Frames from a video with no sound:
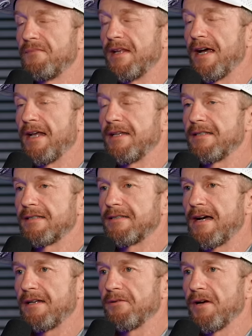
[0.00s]
Yeah, that's
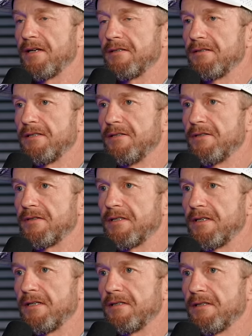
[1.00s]
exactly right. You do
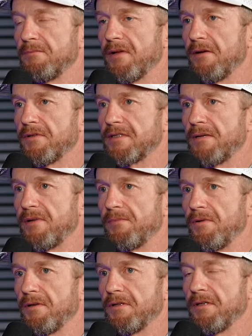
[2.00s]
see and play with the same
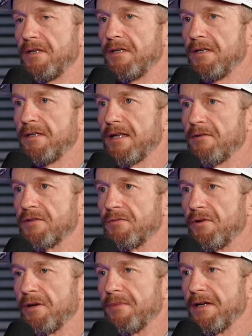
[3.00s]
people, and that was
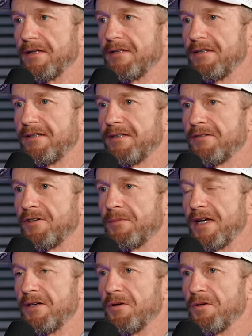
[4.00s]
one of my one
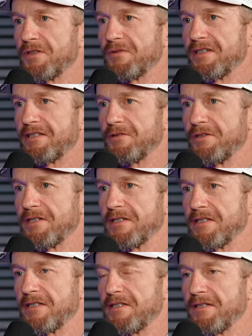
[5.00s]
of my goals,
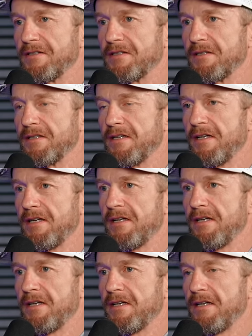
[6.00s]
resolutions this year is to
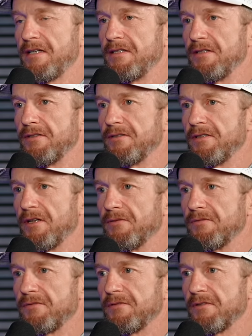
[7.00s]
to you
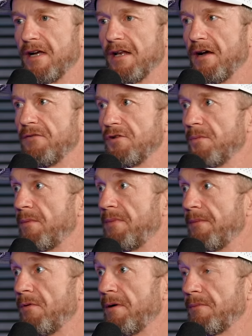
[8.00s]
know I love the group of
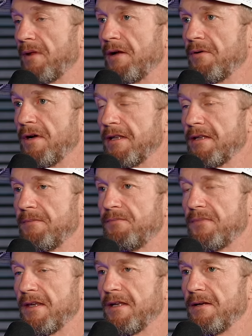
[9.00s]
people we play with,
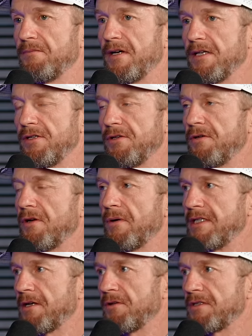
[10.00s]
but you do know
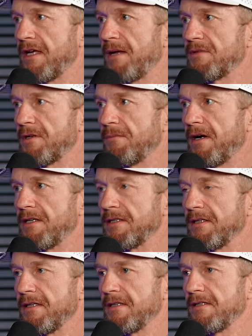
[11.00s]
each other's game so much
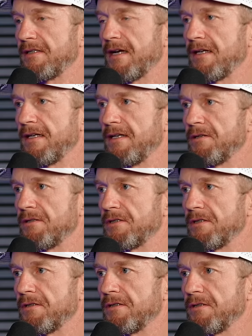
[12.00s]
that it kind of hinders
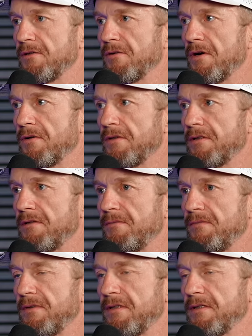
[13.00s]
your your growth
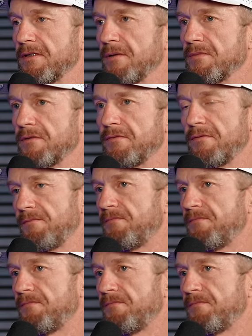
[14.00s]
in terms of